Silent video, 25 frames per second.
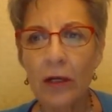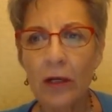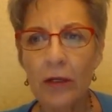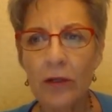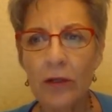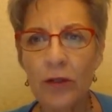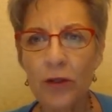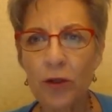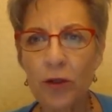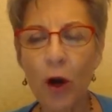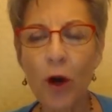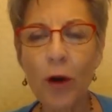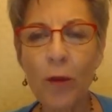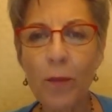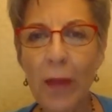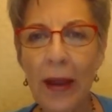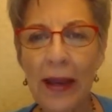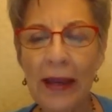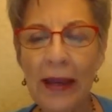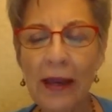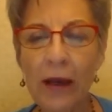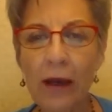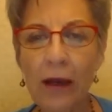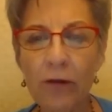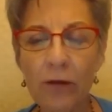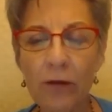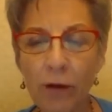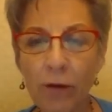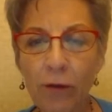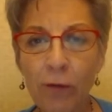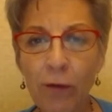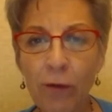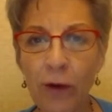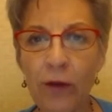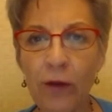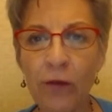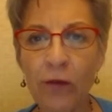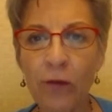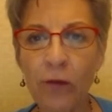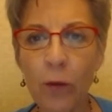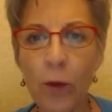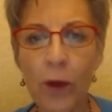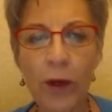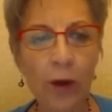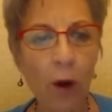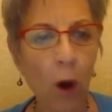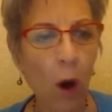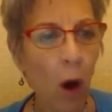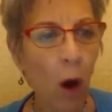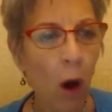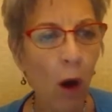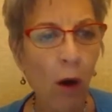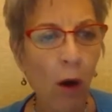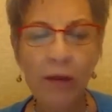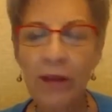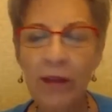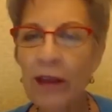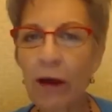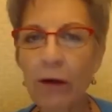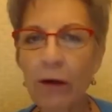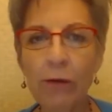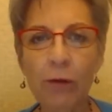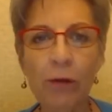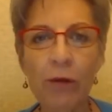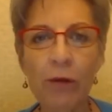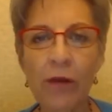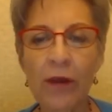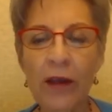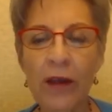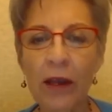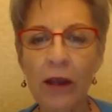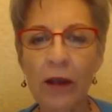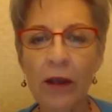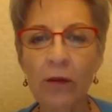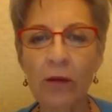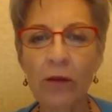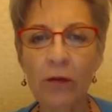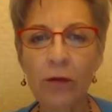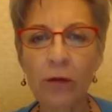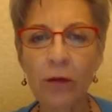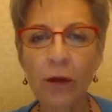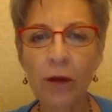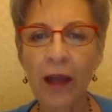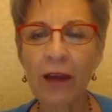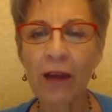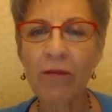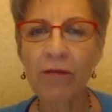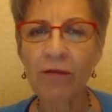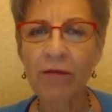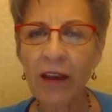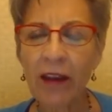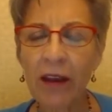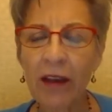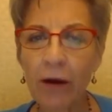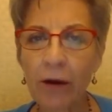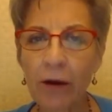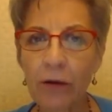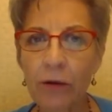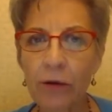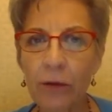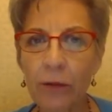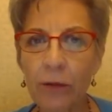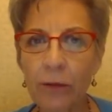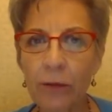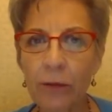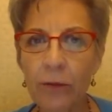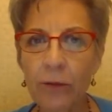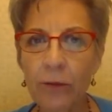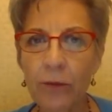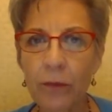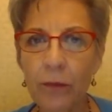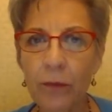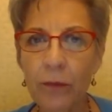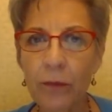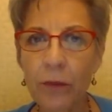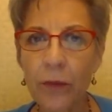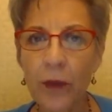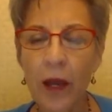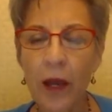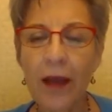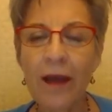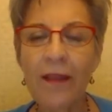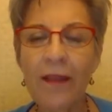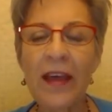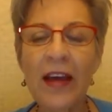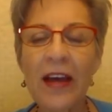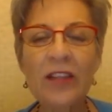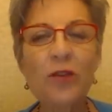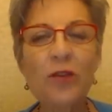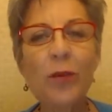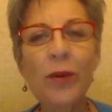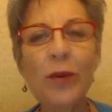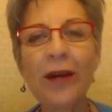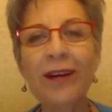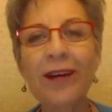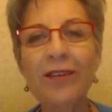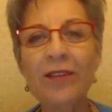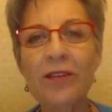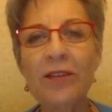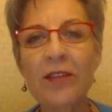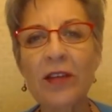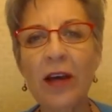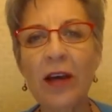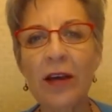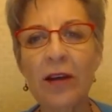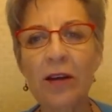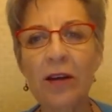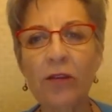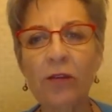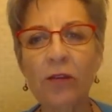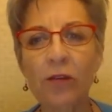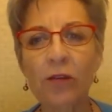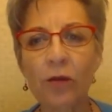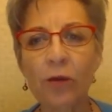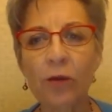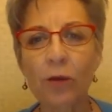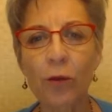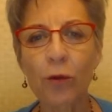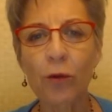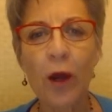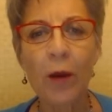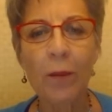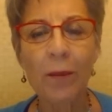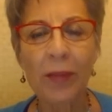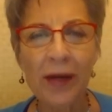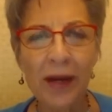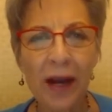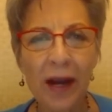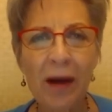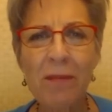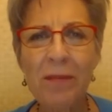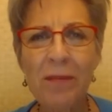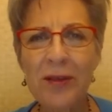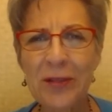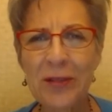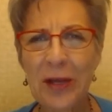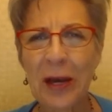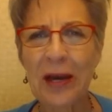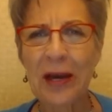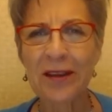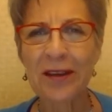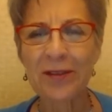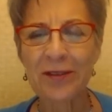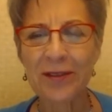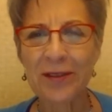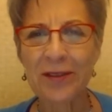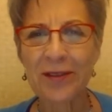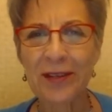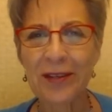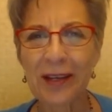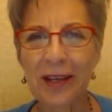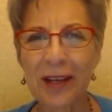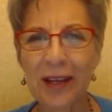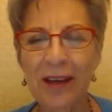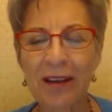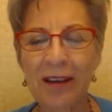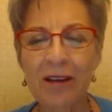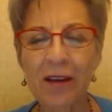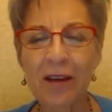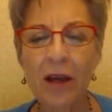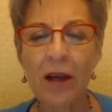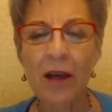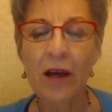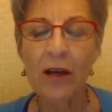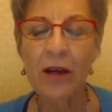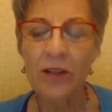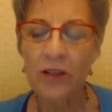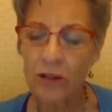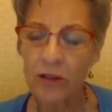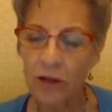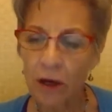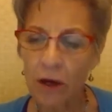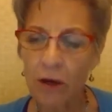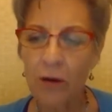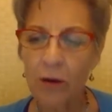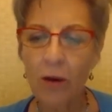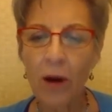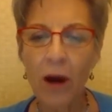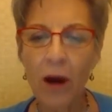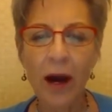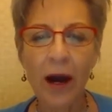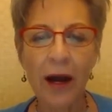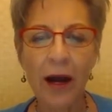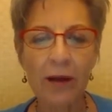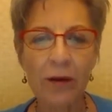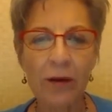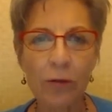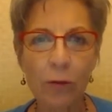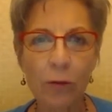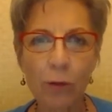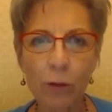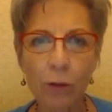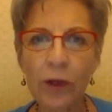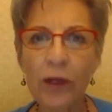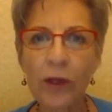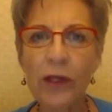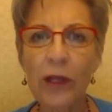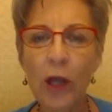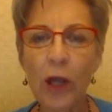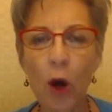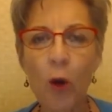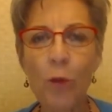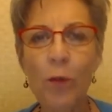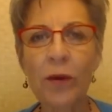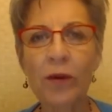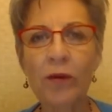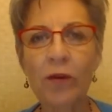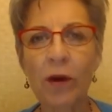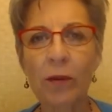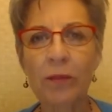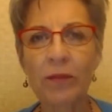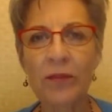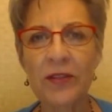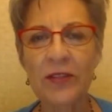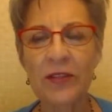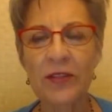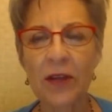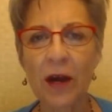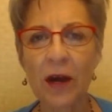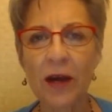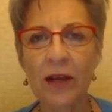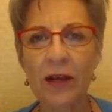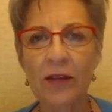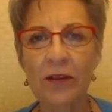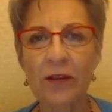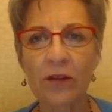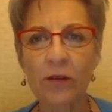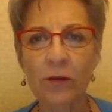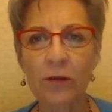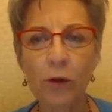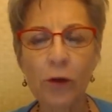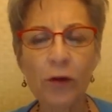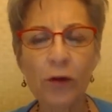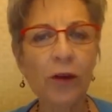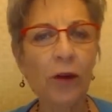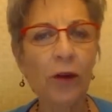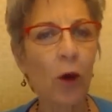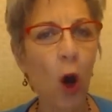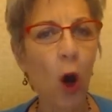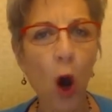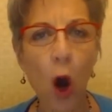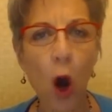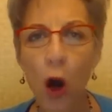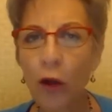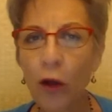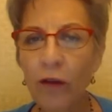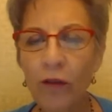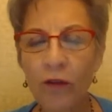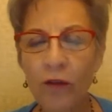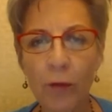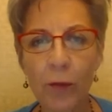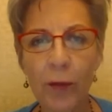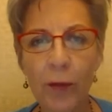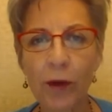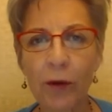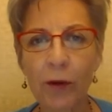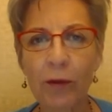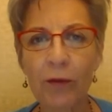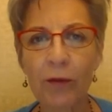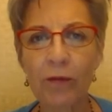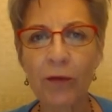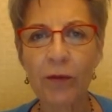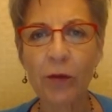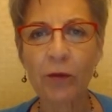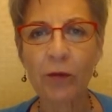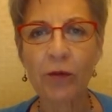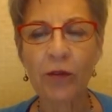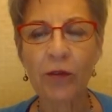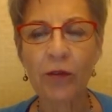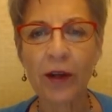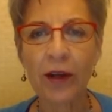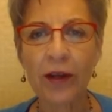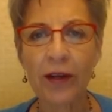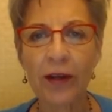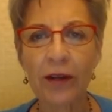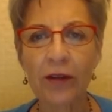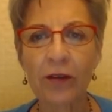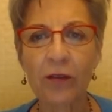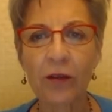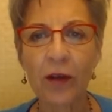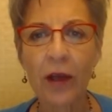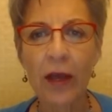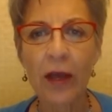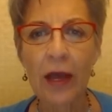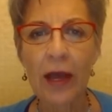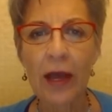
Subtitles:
start making a difference when all the other things had failed? That's when I decided to become the scientist again. So I really opened up the science, looked at all of the peer-reviewed studies,